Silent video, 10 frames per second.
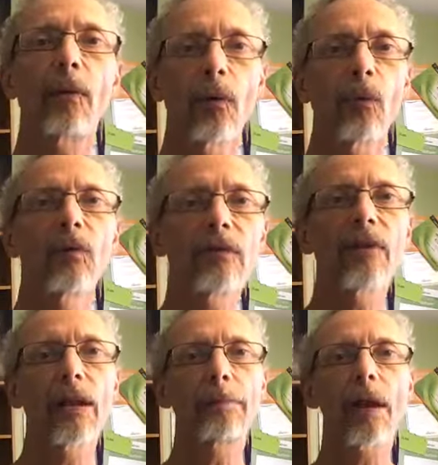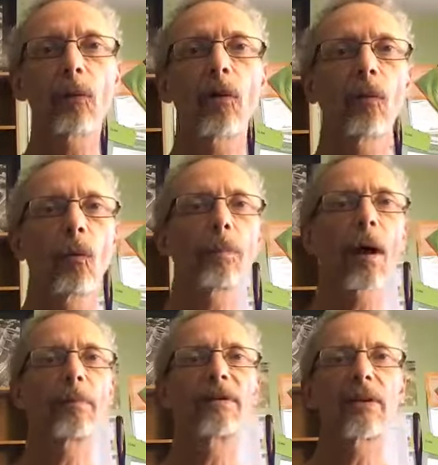We'll, we'll develop that. We'll, we'll
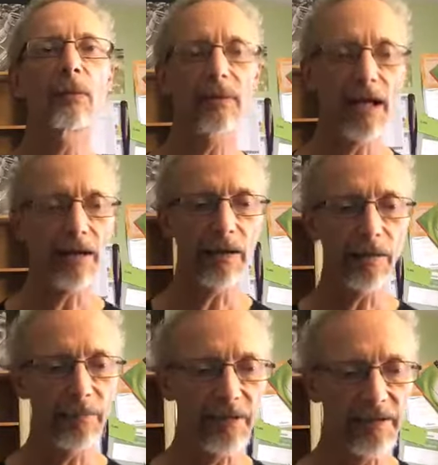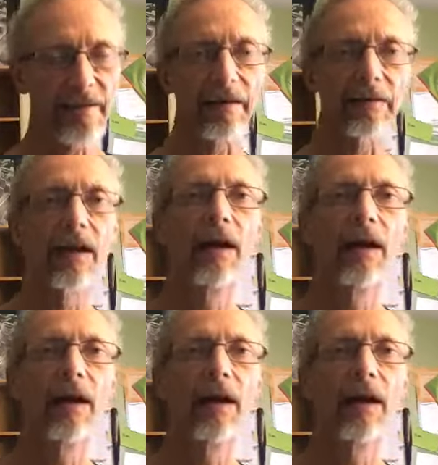probably deal with that a little bit at the end.